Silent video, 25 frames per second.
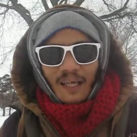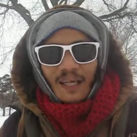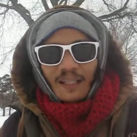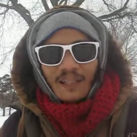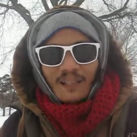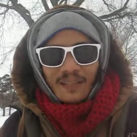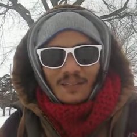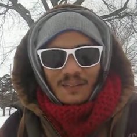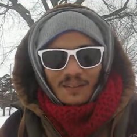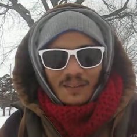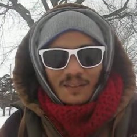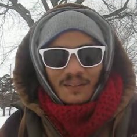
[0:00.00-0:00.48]
I
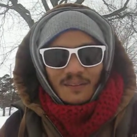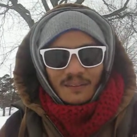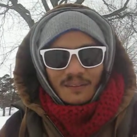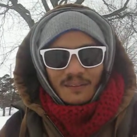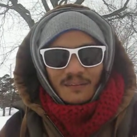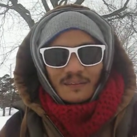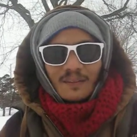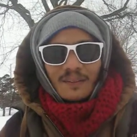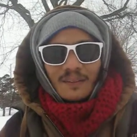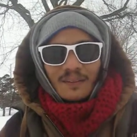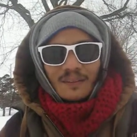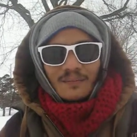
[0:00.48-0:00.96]
guess
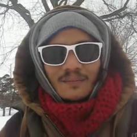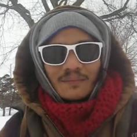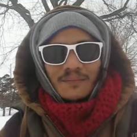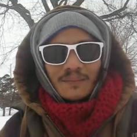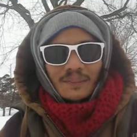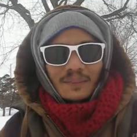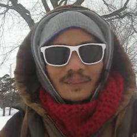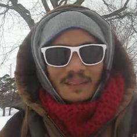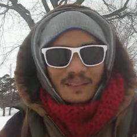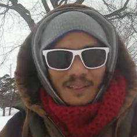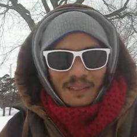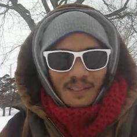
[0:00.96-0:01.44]

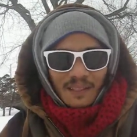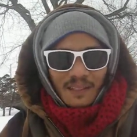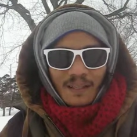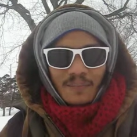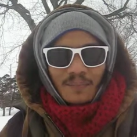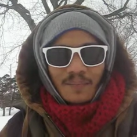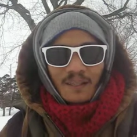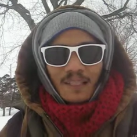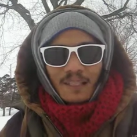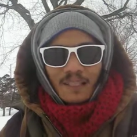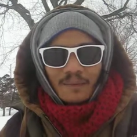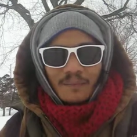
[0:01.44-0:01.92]
when you
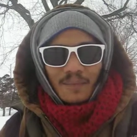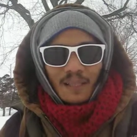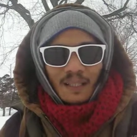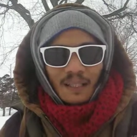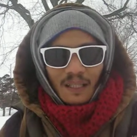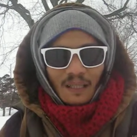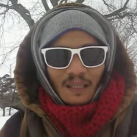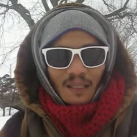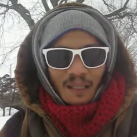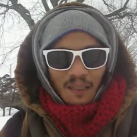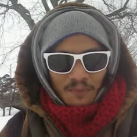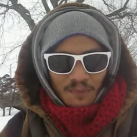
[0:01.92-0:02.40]
sum it up,
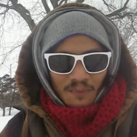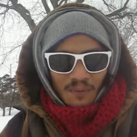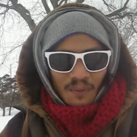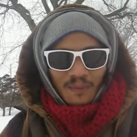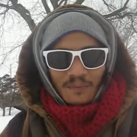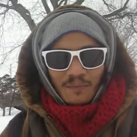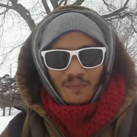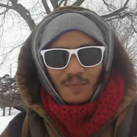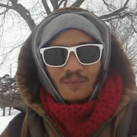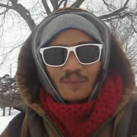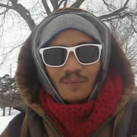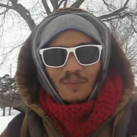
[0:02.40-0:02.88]
I'm
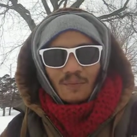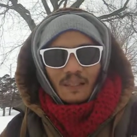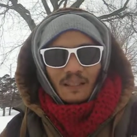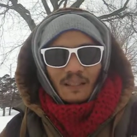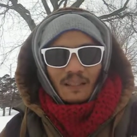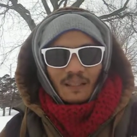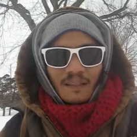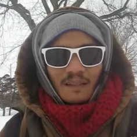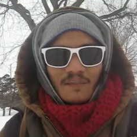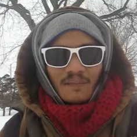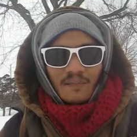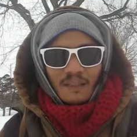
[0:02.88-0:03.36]
grateful for my
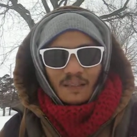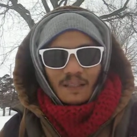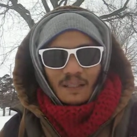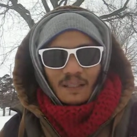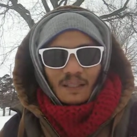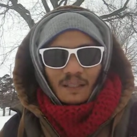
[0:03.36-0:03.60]
life.